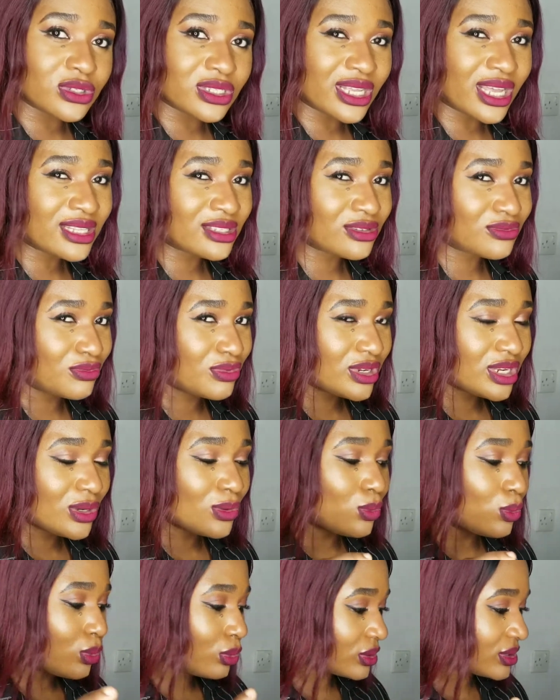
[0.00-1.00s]
That's really
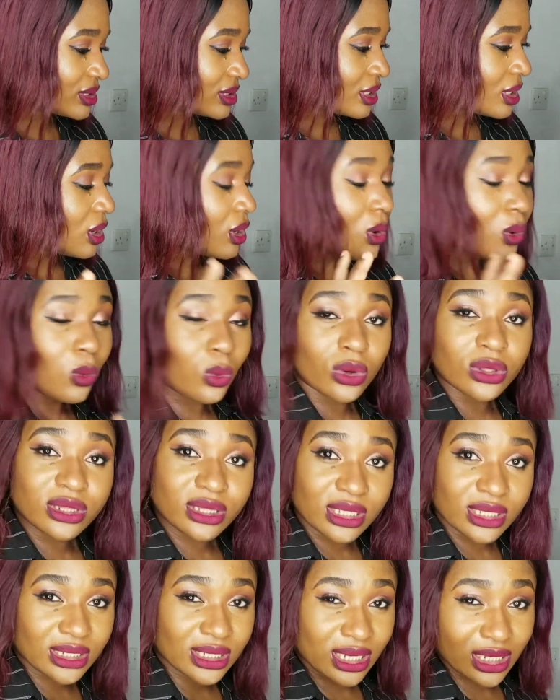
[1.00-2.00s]
one
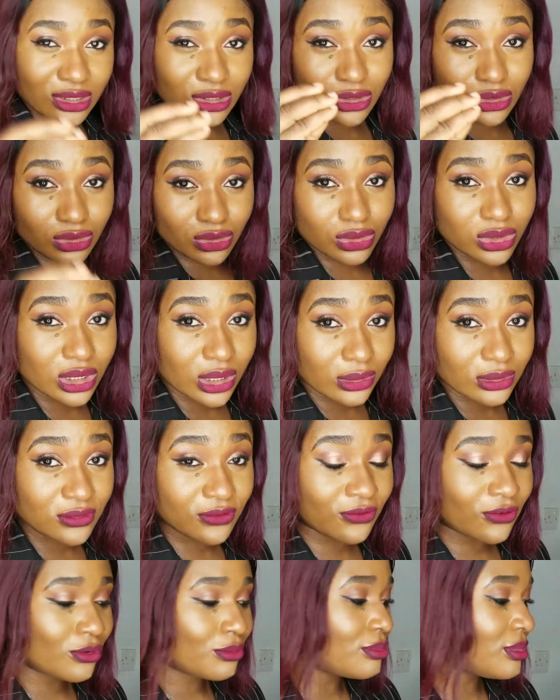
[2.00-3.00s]
thing that stood out
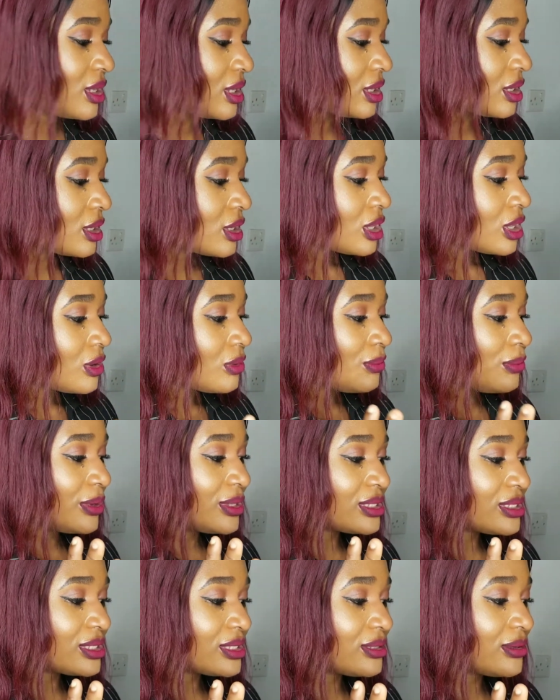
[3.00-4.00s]
for me
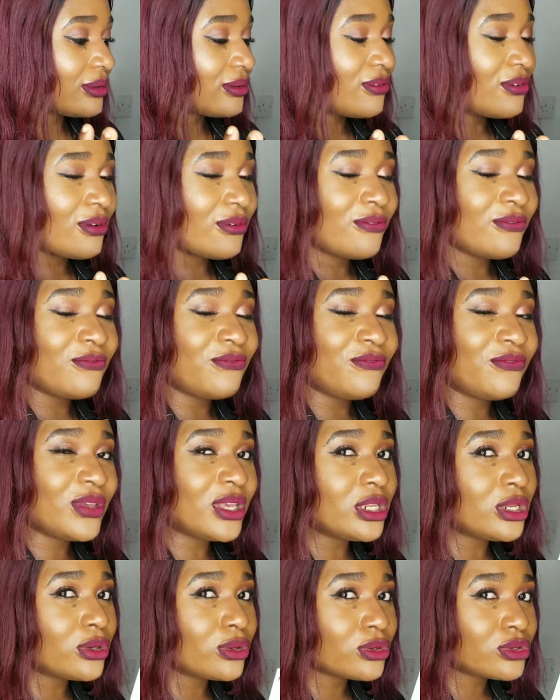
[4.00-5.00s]
with
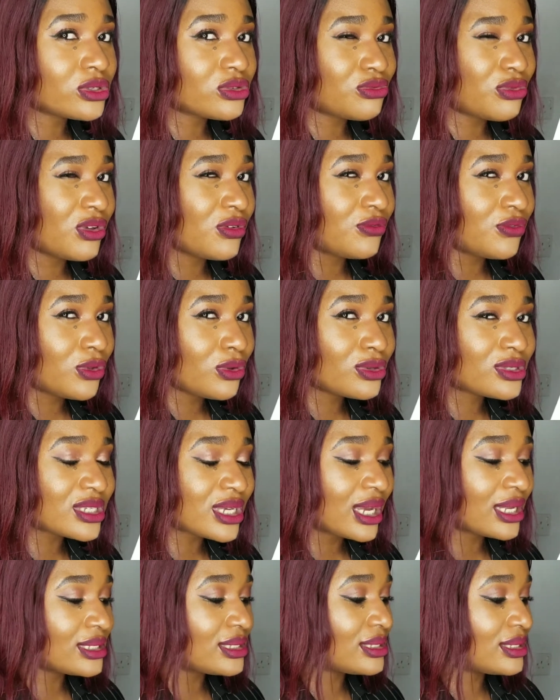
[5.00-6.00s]
reviews
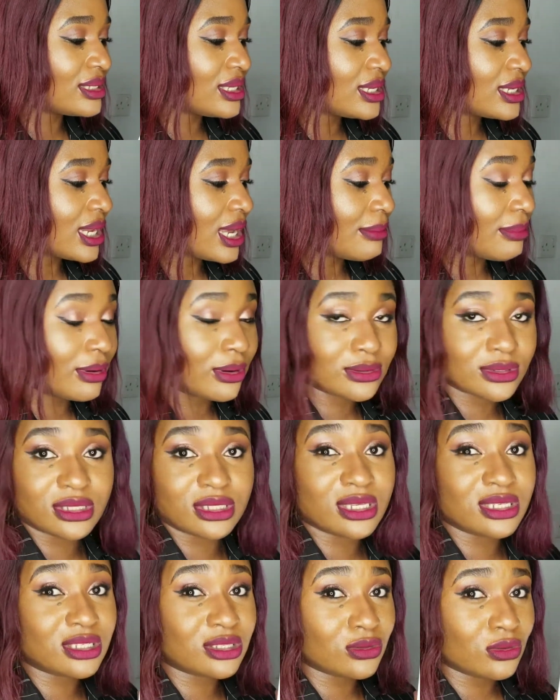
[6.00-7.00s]
I'd seen about
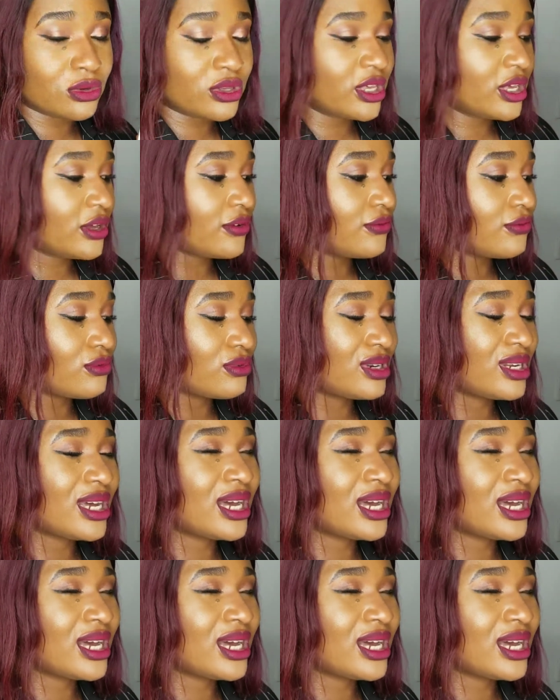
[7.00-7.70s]
this Nokia phone.